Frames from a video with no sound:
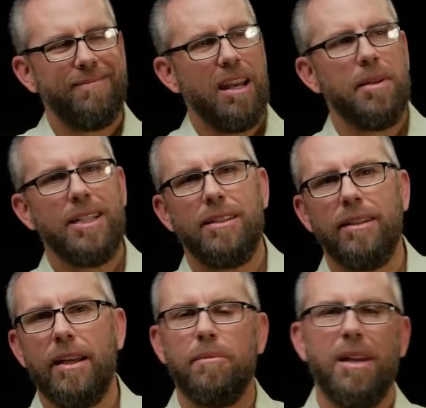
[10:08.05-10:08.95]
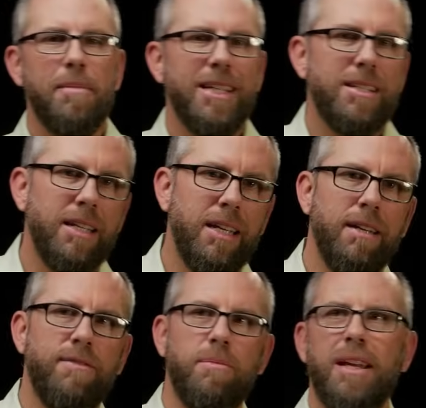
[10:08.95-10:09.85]
Maybe it's a letter, maybe it's a
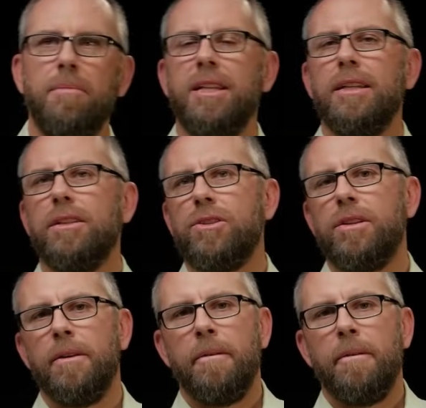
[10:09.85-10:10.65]
gift, maybe it's